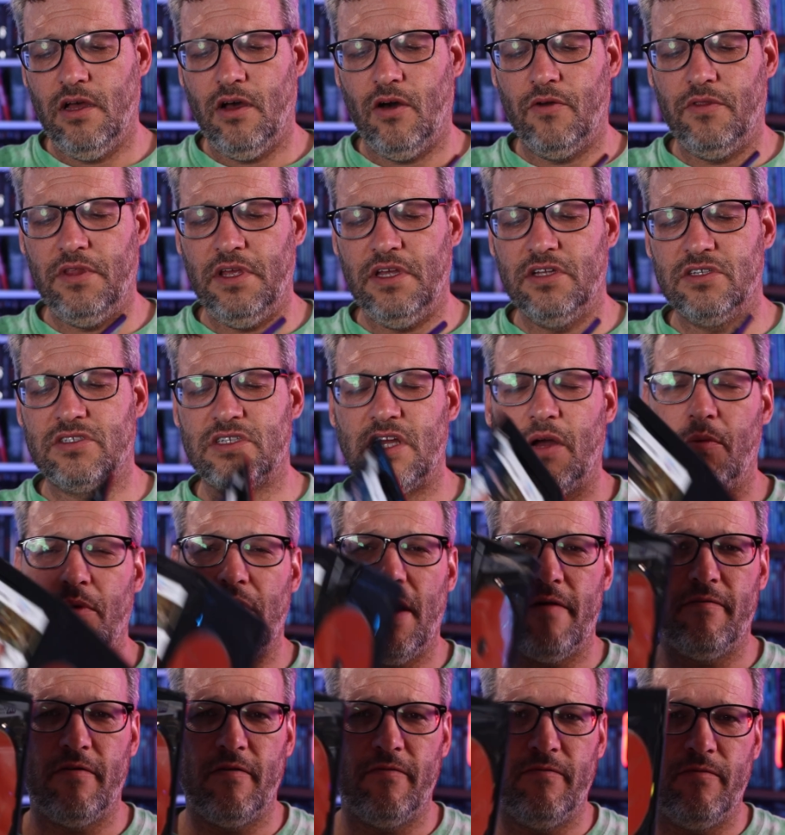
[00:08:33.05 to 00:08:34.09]
On the inside, we
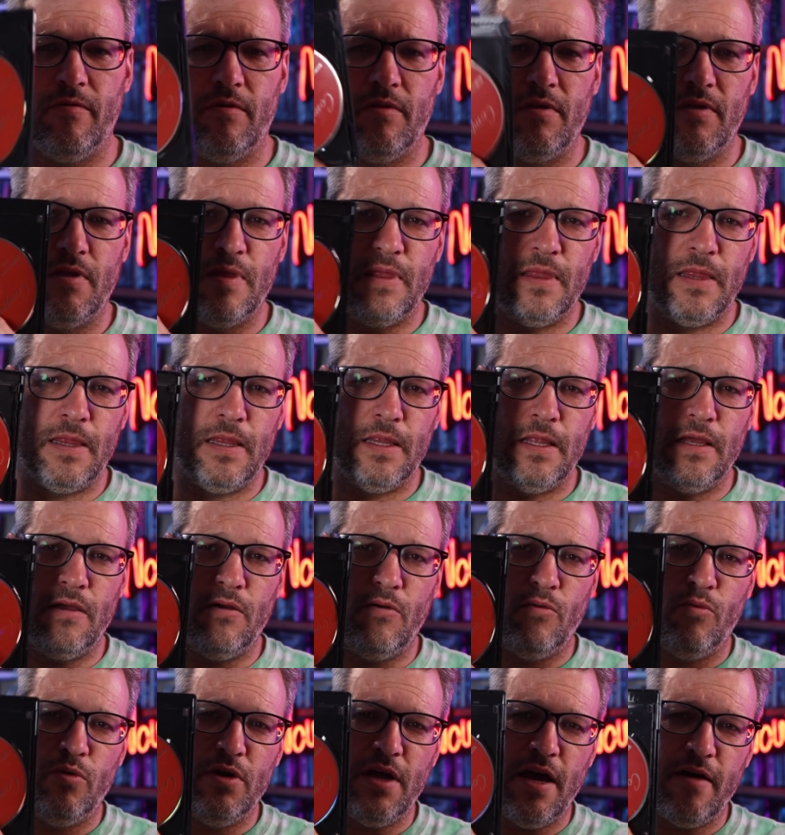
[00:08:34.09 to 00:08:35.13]
have a
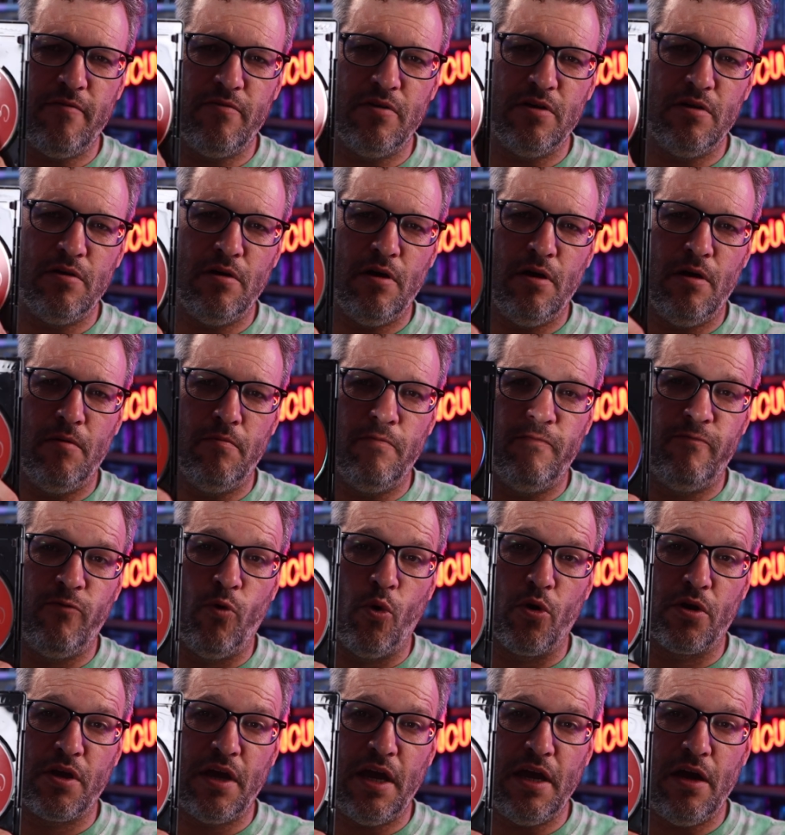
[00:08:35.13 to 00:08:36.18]

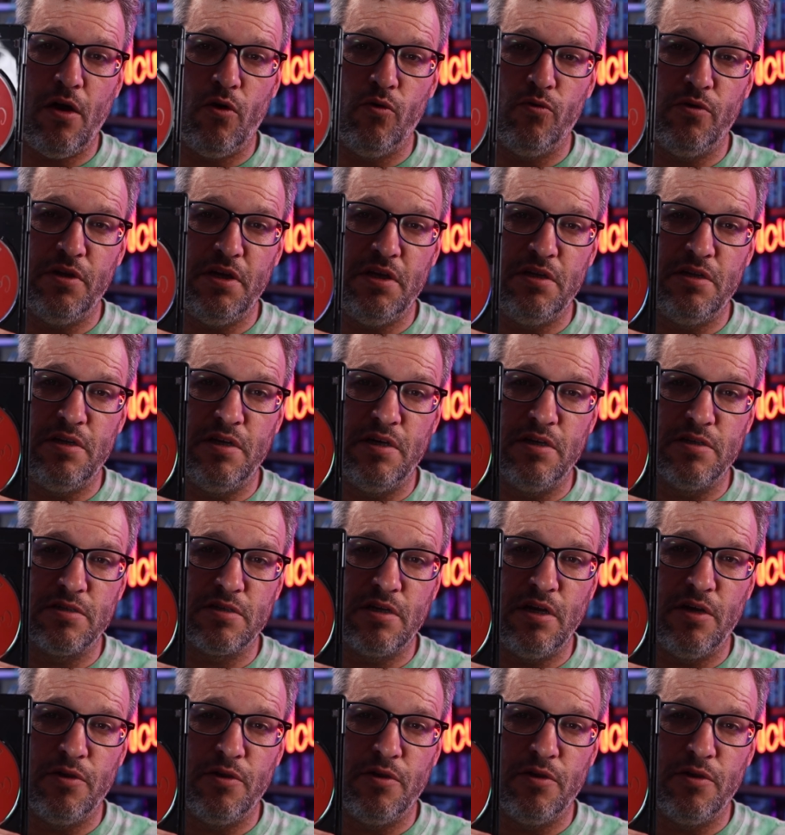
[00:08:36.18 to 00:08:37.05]
4K only disc.